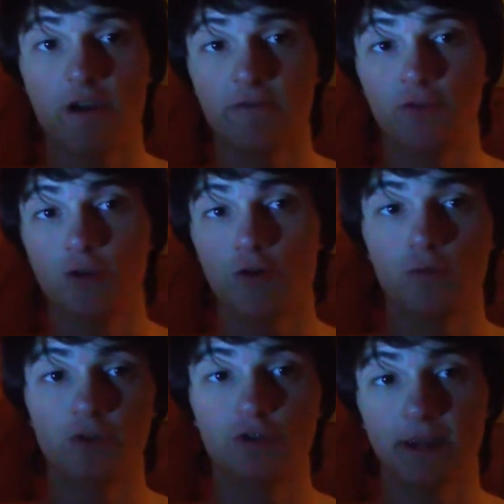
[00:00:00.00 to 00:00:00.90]
if you
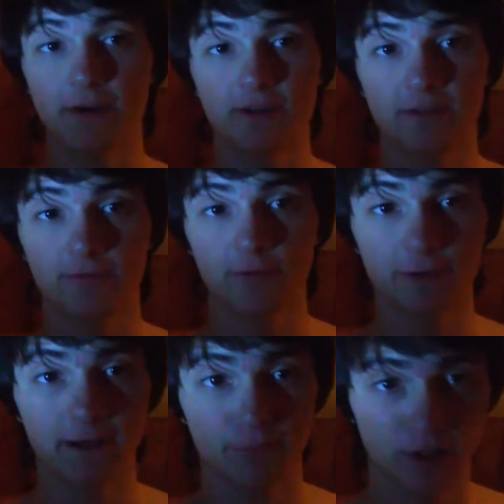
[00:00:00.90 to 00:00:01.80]
don't want to hear a
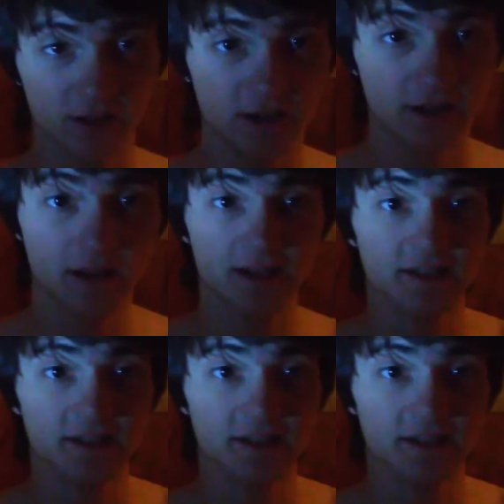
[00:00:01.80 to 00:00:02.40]
differing opinion,